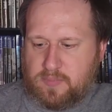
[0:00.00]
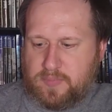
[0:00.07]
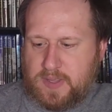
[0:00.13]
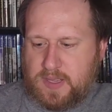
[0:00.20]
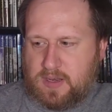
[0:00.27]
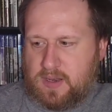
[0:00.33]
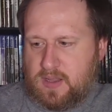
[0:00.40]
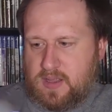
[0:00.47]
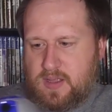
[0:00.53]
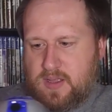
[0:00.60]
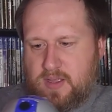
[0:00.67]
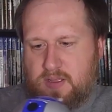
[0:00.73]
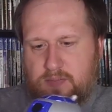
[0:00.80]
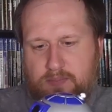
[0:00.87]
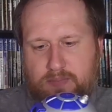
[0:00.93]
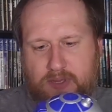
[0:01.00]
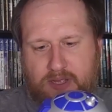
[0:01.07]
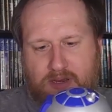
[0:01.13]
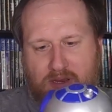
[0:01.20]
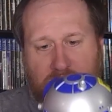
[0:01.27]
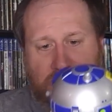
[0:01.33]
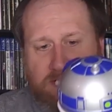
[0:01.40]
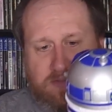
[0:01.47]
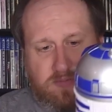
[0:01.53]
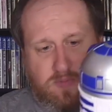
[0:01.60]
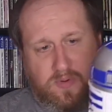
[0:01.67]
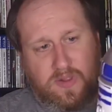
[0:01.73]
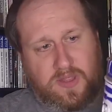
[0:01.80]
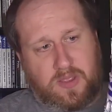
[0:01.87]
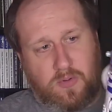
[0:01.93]
bit. But I thought it was
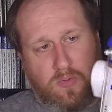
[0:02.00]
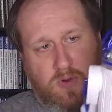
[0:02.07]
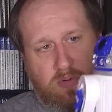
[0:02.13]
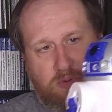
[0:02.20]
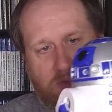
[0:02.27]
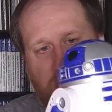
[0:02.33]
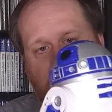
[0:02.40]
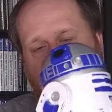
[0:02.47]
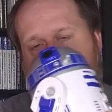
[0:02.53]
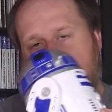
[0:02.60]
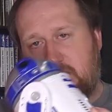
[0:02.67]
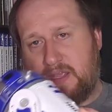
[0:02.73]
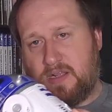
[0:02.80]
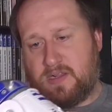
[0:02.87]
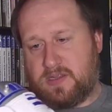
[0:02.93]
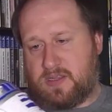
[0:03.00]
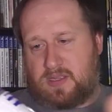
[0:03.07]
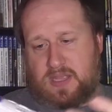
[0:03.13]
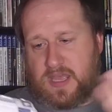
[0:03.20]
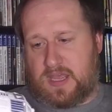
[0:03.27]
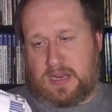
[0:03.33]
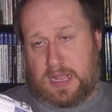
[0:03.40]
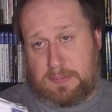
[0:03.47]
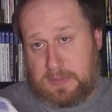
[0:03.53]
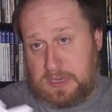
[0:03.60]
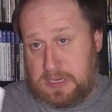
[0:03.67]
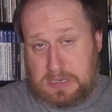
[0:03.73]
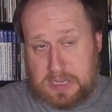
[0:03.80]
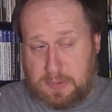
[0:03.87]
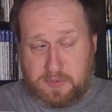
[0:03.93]
really cool, really detailed, and I
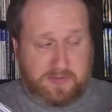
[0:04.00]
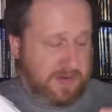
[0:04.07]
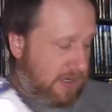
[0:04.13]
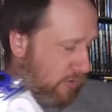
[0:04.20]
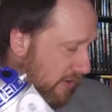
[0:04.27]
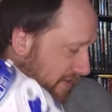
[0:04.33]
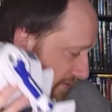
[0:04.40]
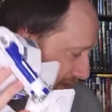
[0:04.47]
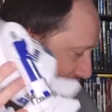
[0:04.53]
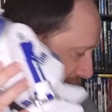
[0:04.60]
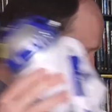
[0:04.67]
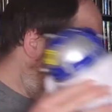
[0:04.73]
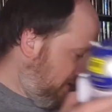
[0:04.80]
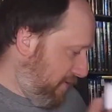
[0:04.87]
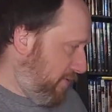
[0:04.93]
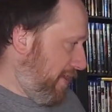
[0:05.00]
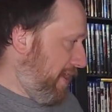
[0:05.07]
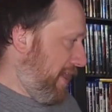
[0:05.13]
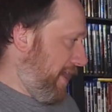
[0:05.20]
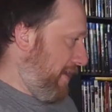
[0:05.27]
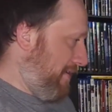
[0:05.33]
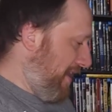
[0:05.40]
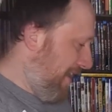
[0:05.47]
mean, I'm a Star Wars fan, so why not?